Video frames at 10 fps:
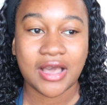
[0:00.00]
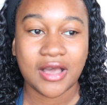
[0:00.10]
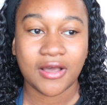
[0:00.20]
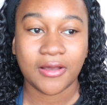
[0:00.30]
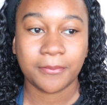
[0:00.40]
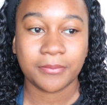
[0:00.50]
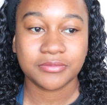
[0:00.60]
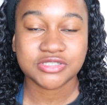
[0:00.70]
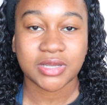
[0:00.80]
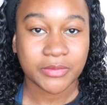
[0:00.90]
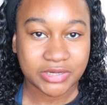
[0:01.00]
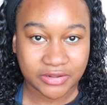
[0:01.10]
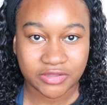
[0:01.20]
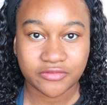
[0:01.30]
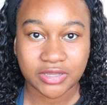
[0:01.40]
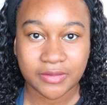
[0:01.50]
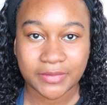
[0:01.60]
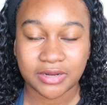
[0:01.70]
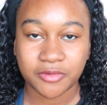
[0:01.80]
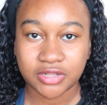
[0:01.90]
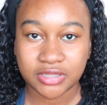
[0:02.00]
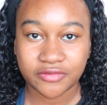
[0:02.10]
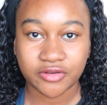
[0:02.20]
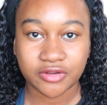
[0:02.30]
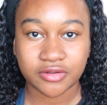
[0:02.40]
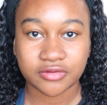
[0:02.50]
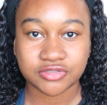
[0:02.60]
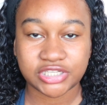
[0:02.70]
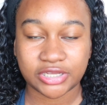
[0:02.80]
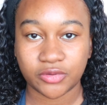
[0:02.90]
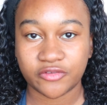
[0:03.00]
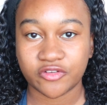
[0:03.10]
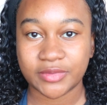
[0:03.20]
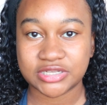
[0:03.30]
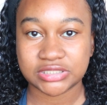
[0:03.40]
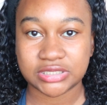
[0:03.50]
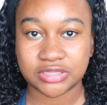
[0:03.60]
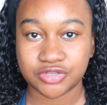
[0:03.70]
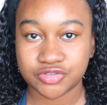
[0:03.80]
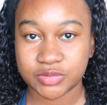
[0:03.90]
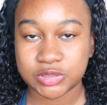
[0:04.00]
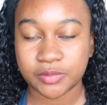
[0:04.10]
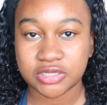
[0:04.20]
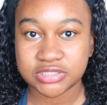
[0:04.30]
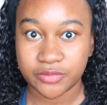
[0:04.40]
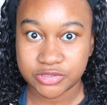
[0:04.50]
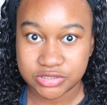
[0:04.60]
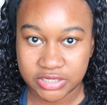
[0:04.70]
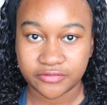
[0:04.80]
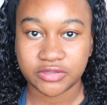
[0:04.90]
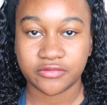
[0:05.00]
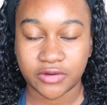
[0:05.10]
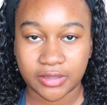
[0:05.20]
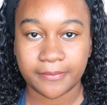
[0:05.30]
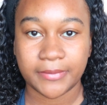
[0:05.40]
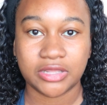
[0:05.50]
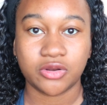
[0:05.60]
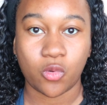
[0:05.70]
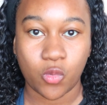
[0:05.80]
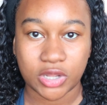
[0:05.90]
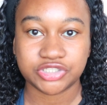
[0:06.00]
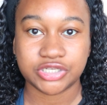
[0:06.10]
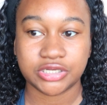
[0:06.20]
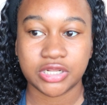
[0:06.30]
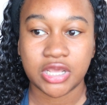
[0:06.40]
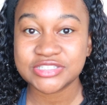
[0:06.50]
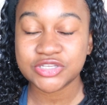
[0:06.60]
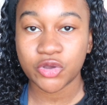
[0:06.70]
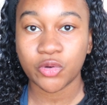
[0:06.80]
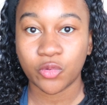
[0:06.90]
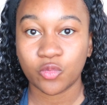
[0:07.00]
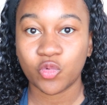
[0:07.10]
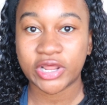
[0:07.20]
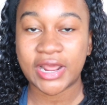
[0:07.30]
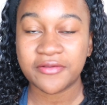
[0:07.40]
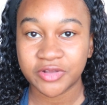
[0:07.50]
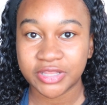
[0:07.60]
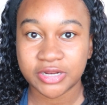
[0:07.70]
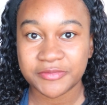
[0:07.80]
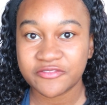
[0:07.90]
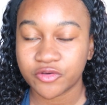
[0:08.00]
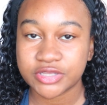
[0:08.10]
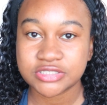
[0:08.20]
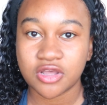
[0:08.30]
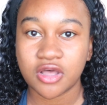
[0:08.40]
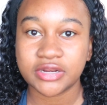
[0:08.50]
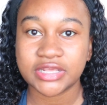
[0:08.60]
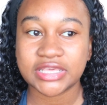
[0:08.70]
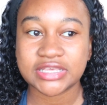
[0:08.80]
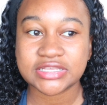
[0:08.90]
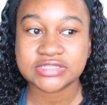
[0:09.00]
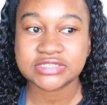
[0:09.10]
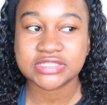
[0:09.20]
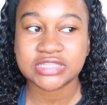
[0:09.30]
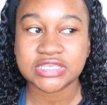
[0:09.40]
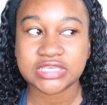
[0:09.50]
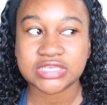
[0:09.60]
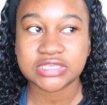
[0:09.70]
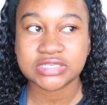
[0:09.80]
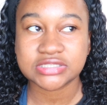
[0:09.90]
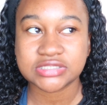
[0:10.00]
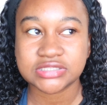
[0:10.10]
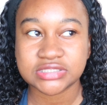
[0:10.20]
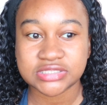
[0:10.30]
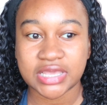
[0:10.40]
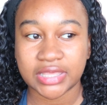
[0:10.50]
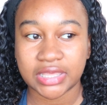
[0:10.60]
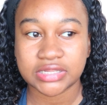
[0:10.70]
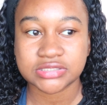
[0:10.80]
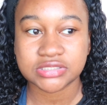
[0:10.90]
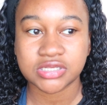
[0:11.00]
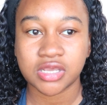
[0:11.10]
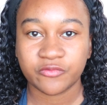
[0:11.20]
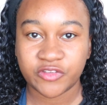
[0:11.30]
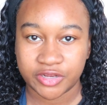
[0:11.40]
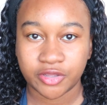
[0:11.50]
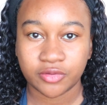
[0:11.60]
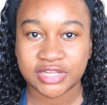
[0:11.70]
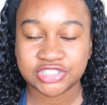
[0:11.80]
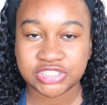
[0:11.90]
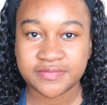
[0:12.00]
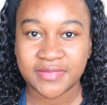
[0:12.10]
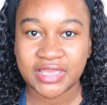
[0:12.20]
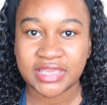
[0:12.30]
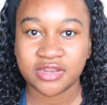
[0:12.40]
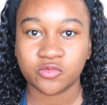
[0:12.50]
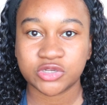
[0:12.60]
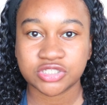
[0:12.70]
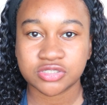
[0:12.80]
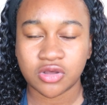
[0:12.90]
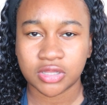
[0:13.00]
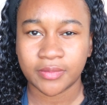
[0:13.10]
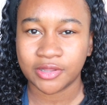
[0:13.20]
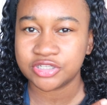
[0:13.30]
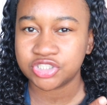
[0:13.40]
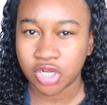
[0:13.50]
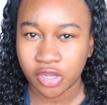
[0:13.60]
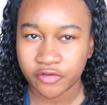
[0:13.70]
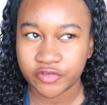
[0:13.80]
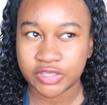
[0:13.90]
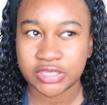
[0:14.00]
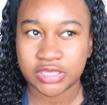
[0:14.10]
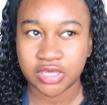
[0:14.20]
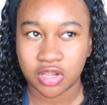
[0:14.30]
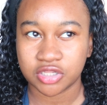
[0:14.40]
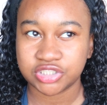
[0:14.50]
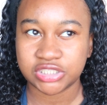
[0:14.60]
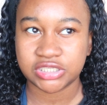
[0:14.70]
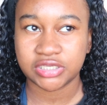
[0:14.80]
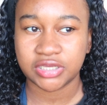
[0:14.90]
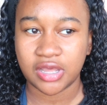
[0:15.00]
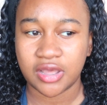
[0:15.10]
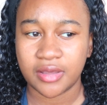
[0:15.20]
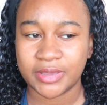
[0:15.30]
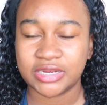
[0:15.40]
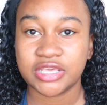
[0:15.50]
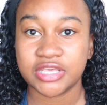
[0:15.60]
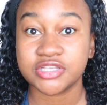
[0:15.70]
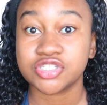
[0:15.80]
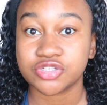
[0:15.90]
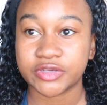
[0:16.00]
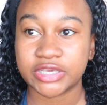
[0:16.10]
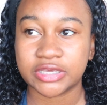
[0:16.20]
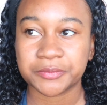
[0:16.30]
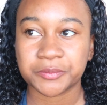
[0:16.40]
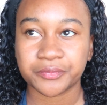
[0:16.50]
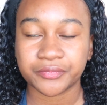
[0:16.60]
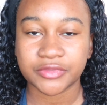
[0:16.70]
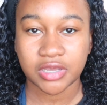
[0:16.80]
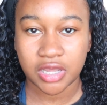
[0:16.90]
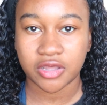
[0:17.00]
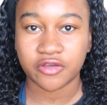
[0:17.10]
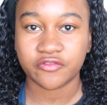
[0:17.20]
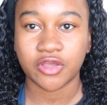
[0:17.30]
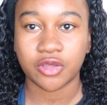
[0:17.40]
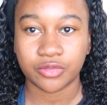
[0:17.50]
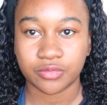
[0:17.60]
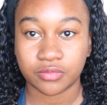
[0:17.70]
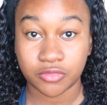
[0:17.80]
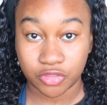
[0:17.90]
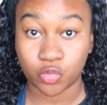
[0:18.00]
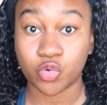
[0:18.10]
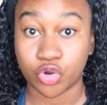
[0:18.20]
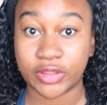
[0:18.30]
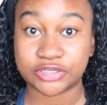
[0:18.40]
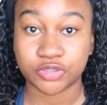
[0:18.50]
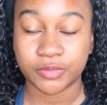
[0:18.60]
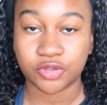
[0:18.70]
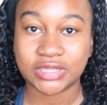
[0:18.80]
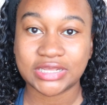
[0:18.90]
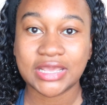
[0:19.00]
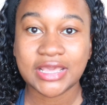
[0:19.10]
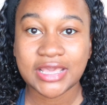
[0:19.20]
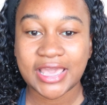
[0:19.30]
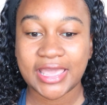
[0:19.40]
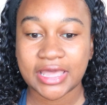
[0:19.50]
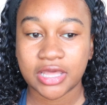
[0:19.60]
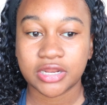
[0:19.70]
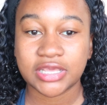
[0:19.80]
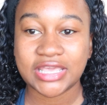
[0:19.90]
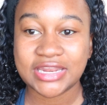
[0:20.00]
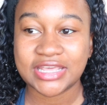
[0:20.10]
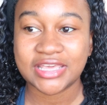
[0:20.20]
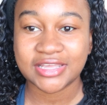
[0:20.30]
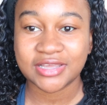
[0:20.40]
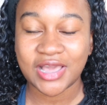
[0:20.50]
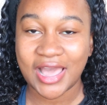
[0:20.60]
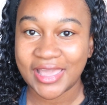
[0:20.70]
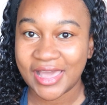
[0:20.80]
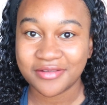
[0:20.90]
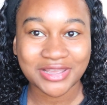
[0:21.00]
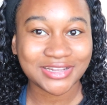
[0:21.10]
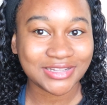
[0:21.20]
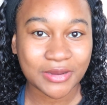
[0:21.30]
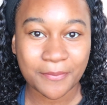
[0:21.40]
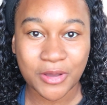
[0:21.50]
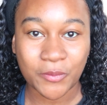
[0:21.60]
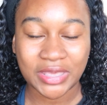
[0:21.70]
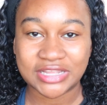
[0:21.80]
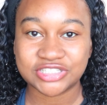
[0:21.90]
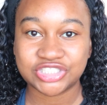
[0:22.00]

So I would definitely recommend, I'm going to leave her channel information in the description box. I would definitely recommend watching. So what I'm really going to be focused on is the second video that she made, which is all about the geography, ecology, and history of the world that you're building. And in it, I had my moment.